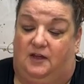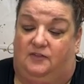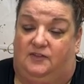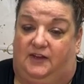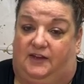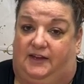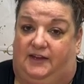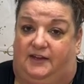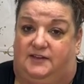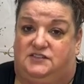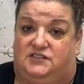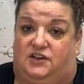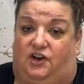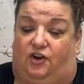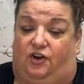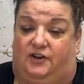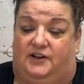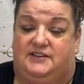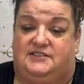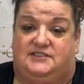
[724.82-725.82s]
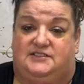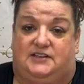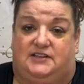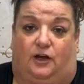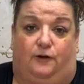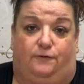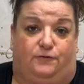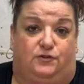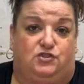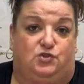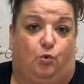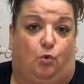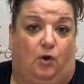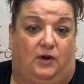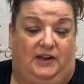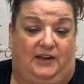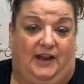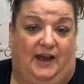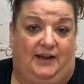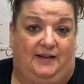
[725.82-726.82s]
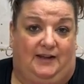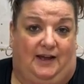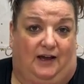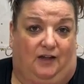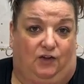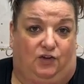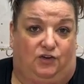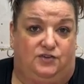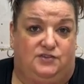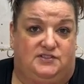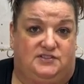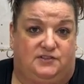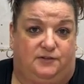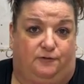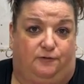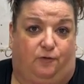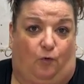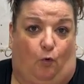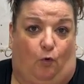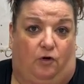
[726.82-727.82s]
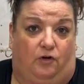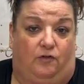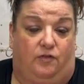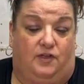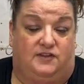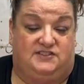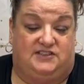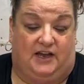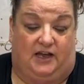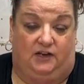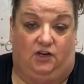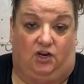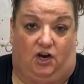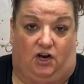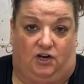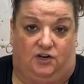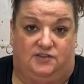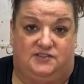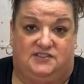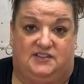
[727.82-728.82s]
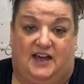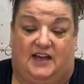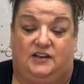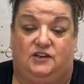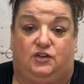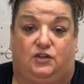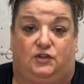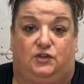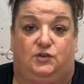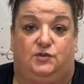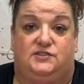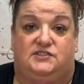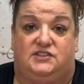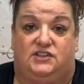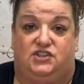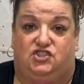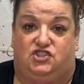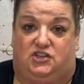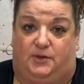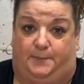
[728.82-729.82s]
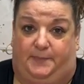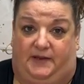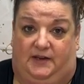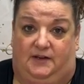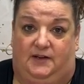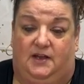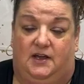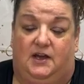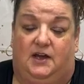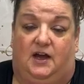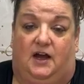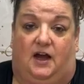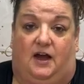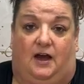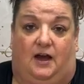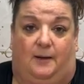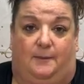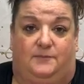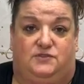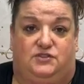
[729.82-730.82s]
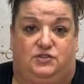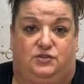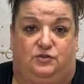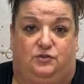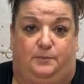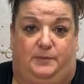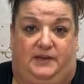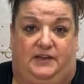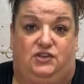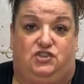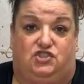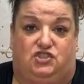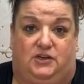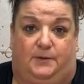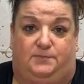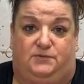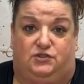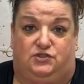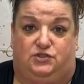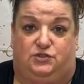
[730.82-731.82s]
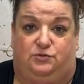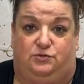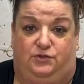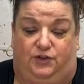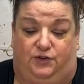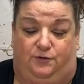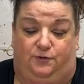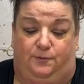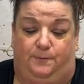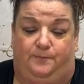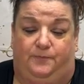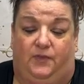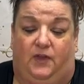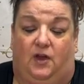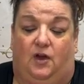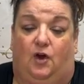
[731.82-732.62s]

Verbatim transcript: The kits are going to sell for $29 for the 10 cards. That includes the shipping um, to be shipped to you.